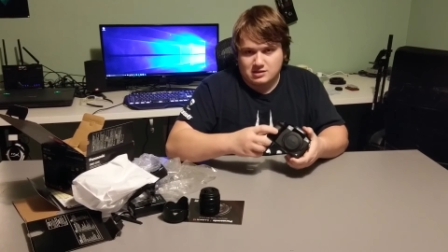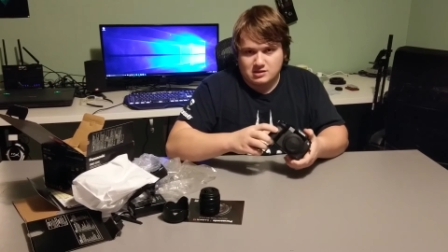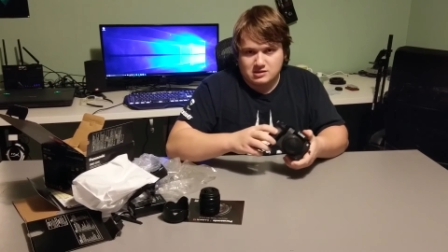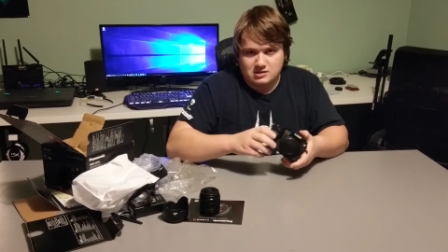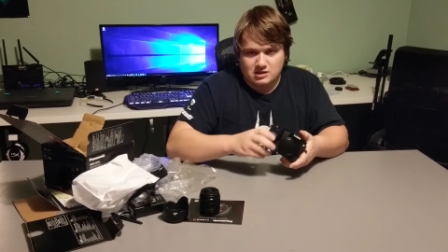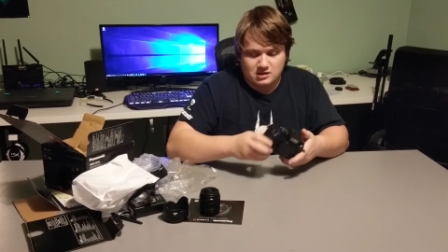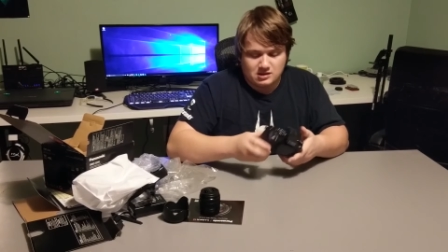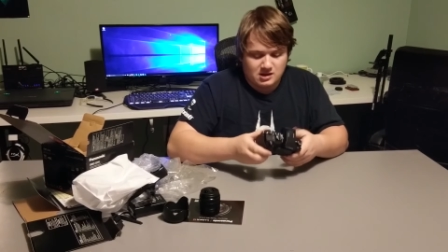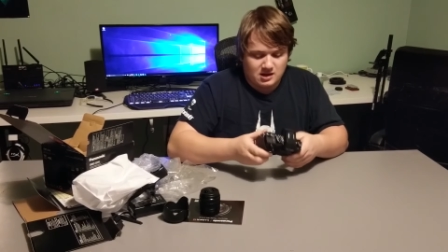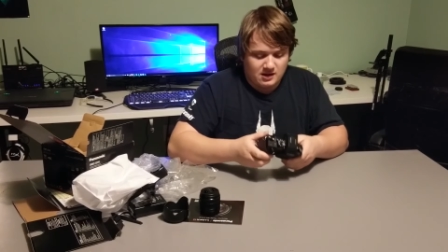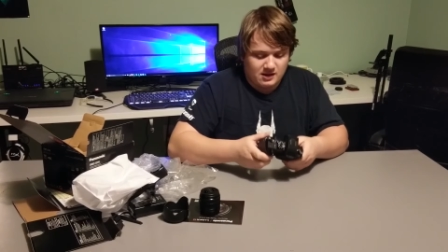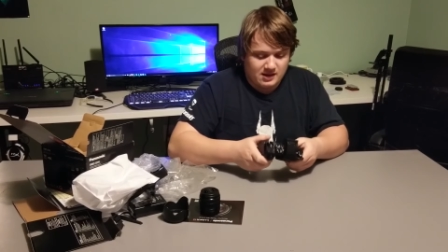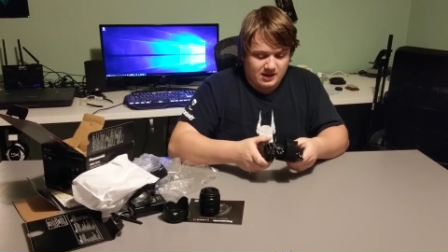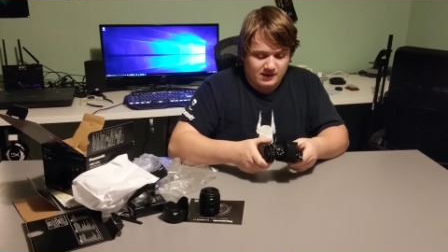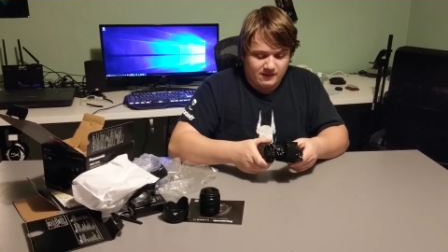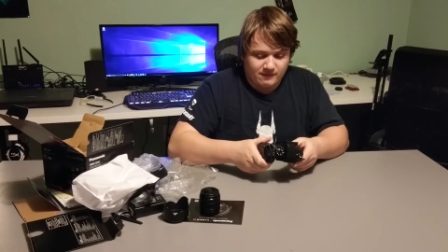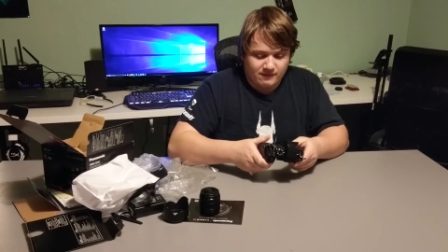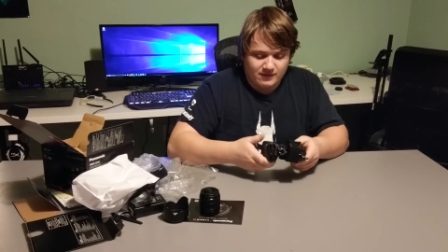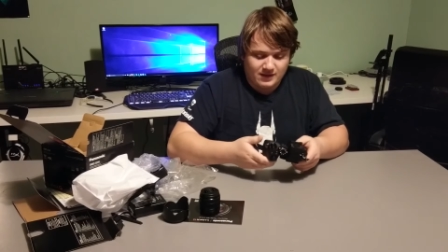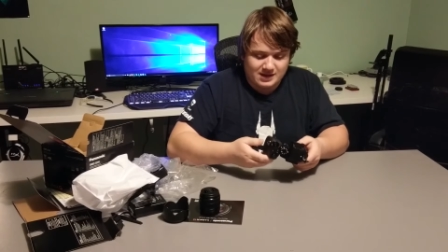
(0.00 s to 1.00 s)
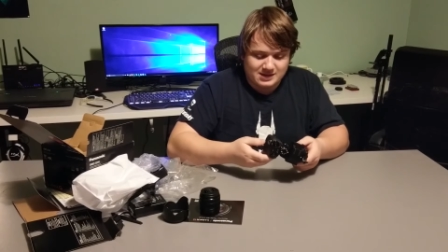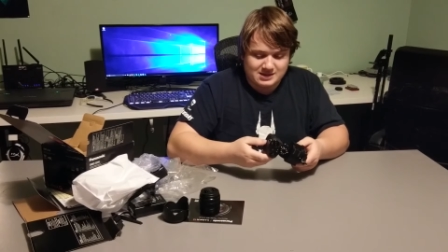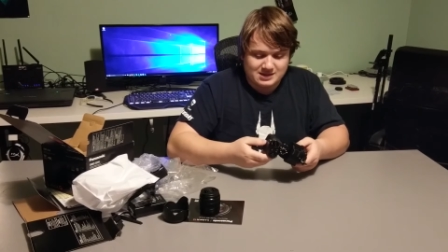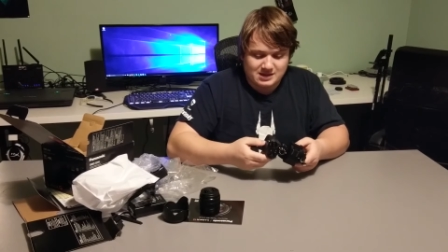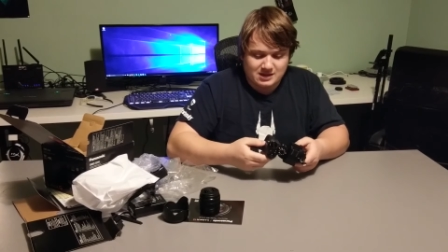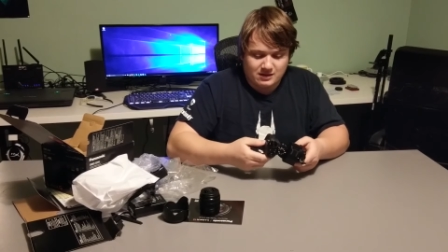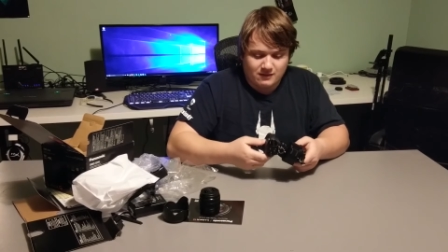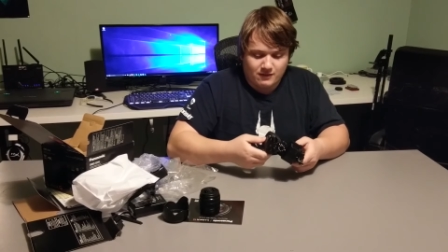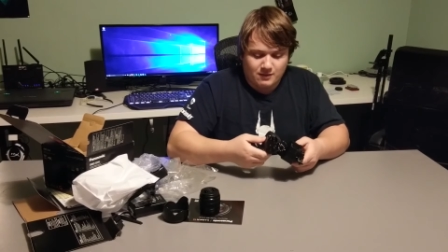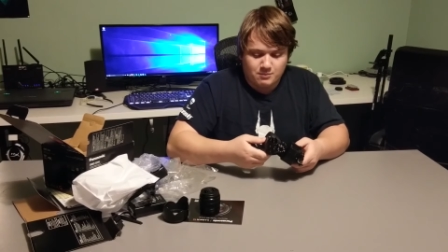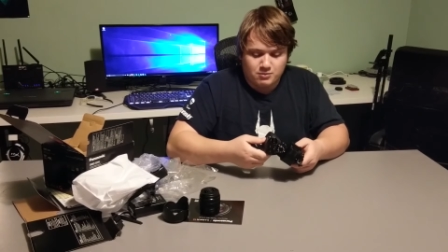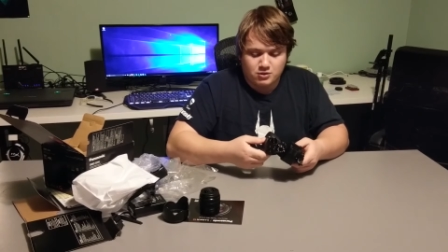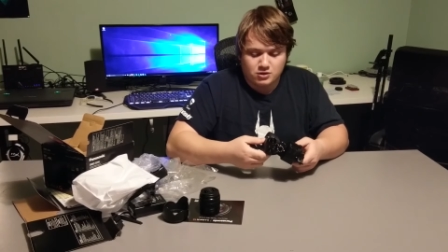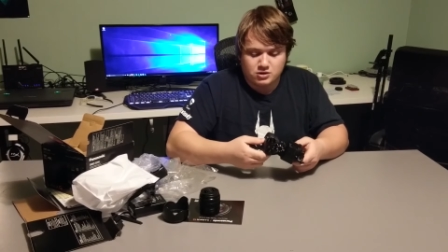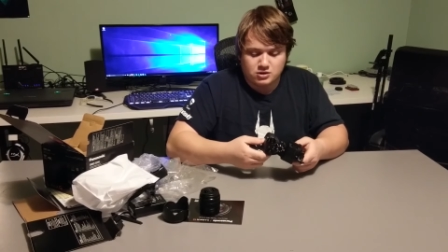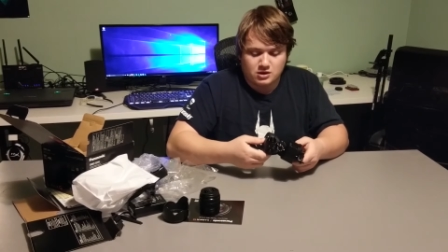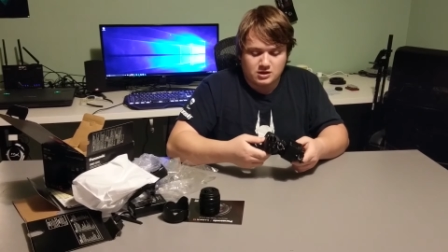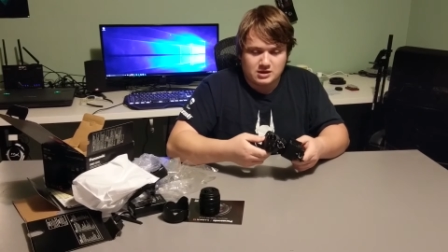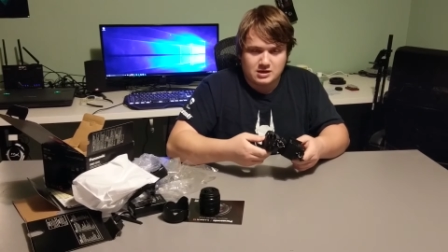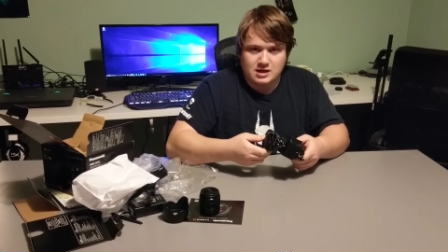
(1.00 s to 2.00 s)
There's not a lot of like flex in it. If I
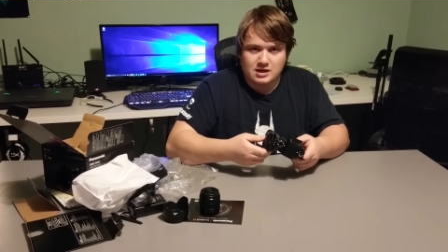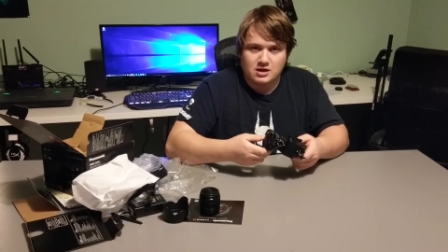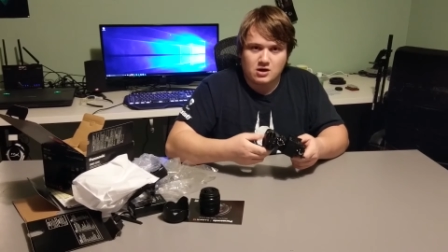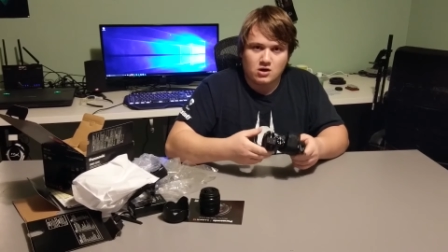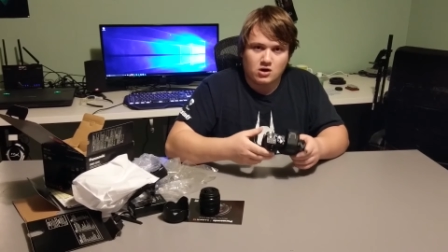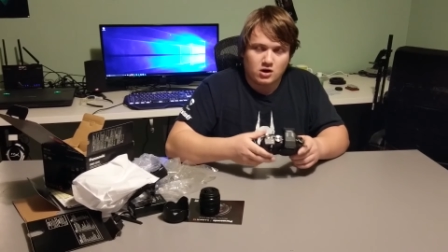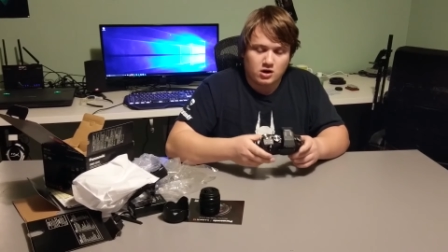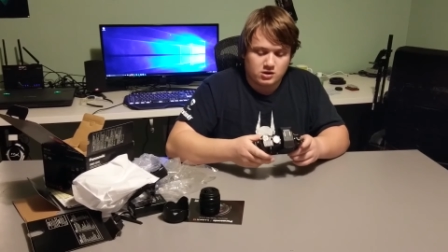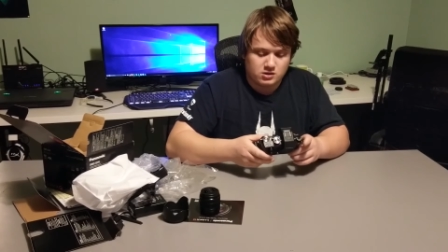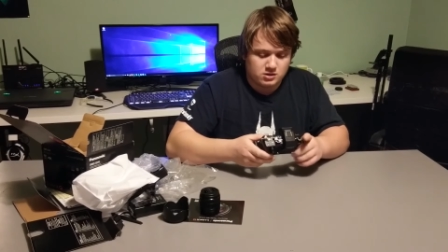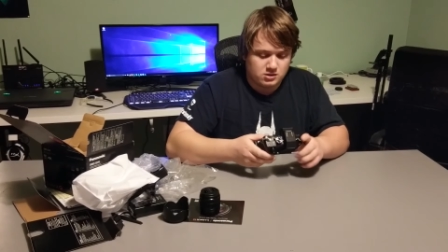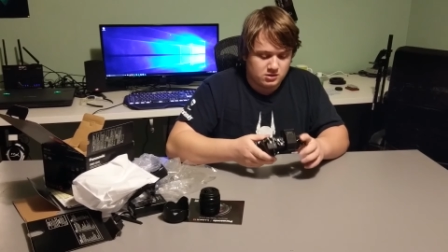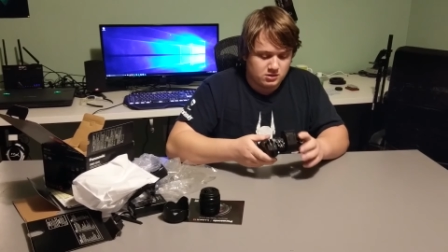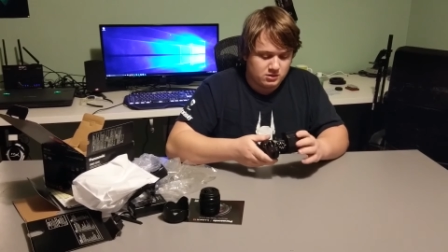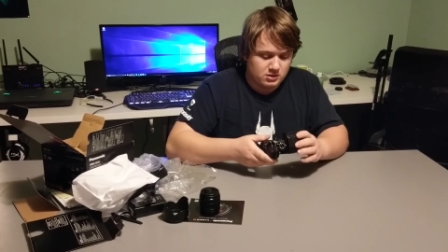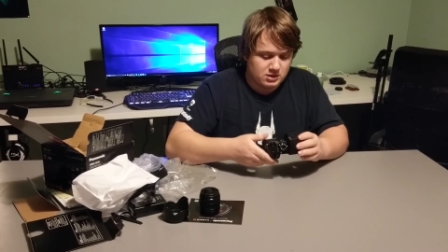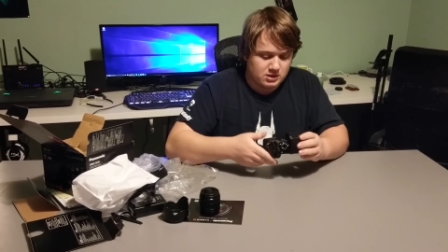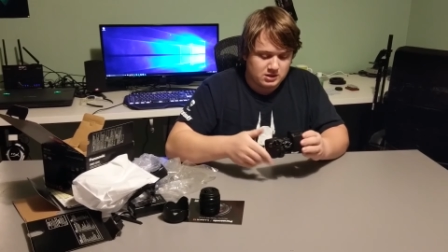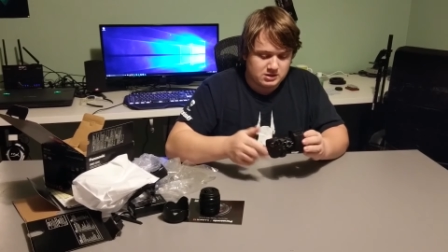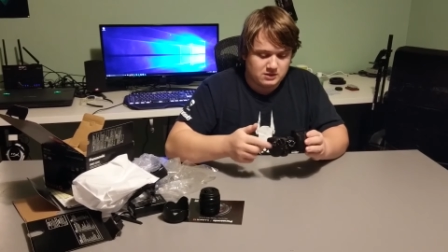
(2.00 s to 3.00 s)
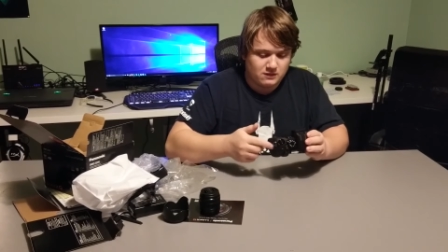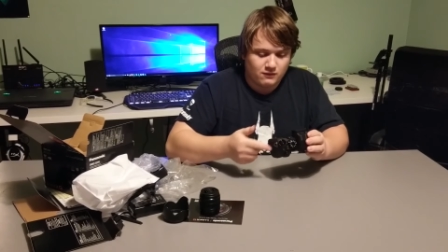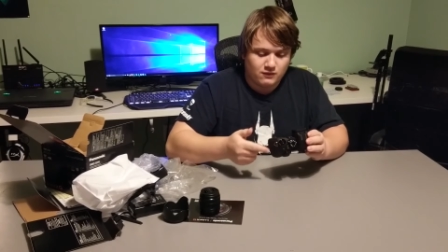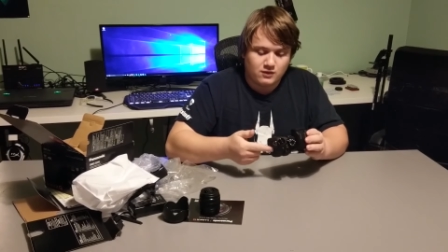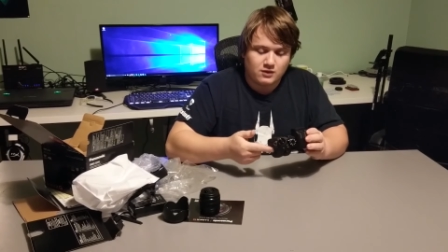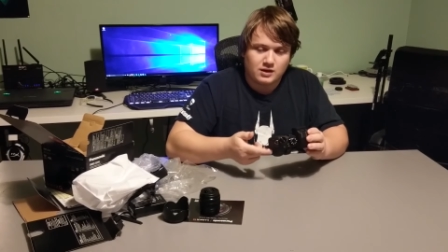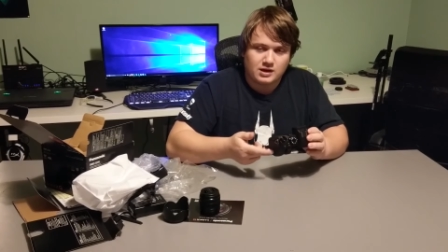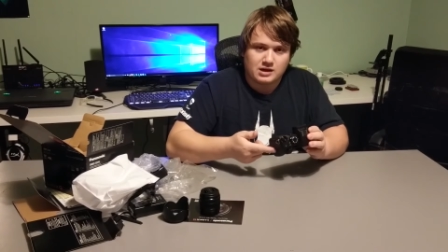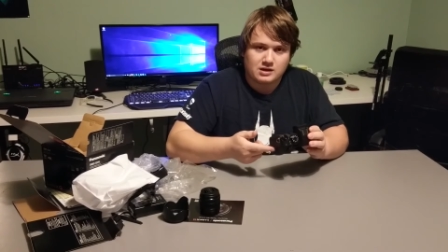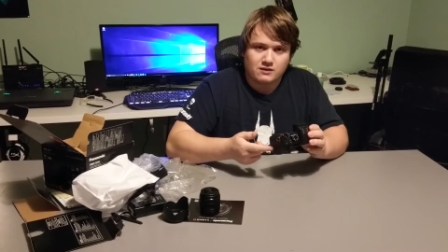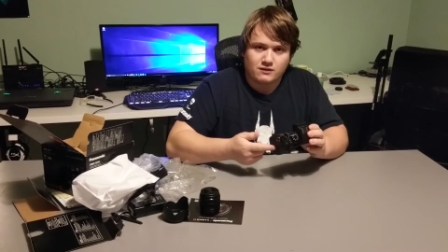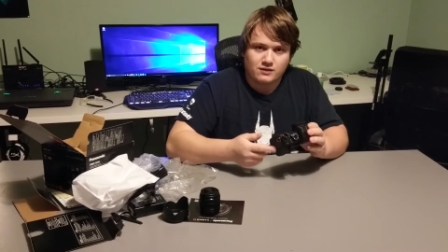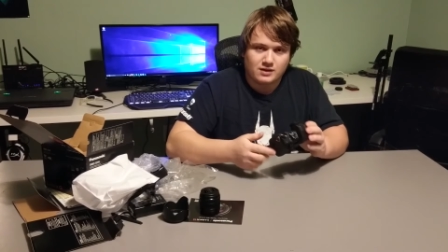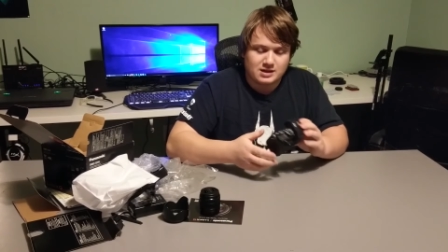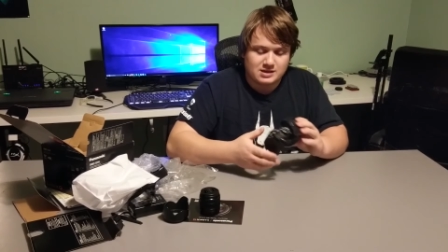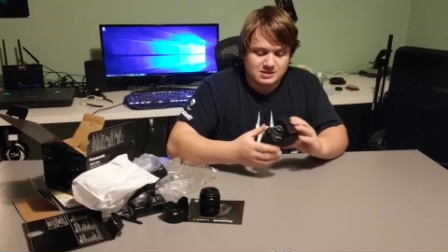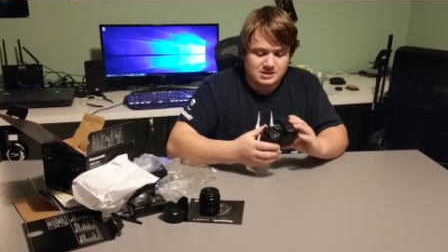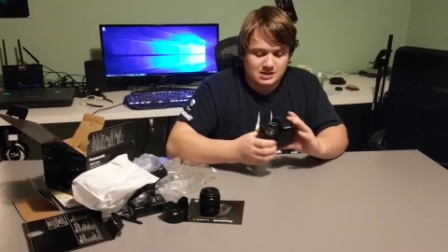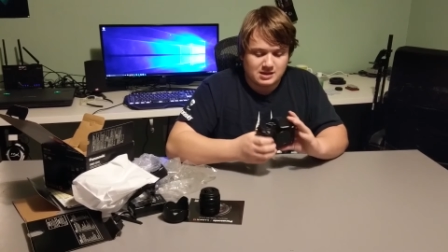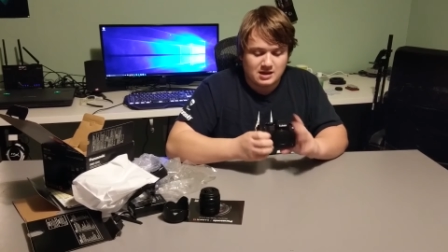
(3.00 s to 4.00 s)
push on it kind of hard, it doesn't feel like it's
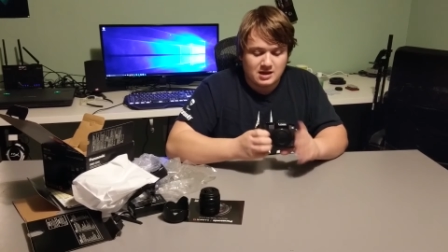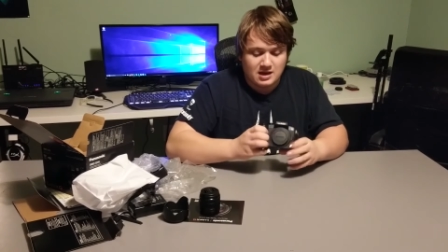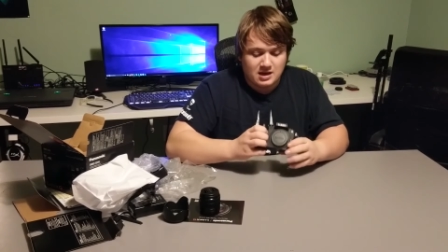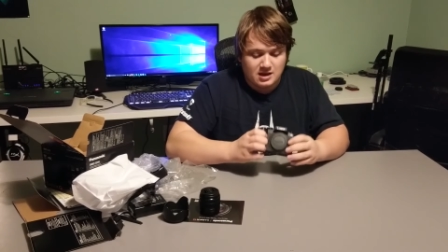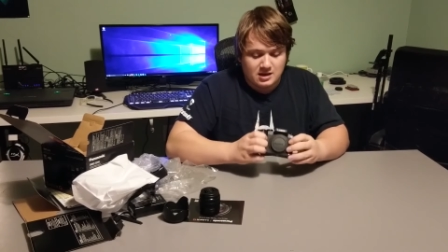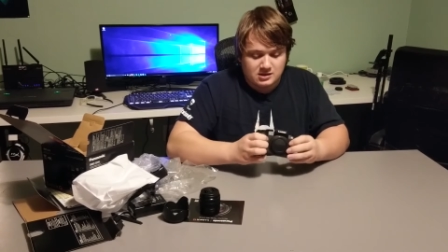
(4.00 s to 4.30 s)
flexing.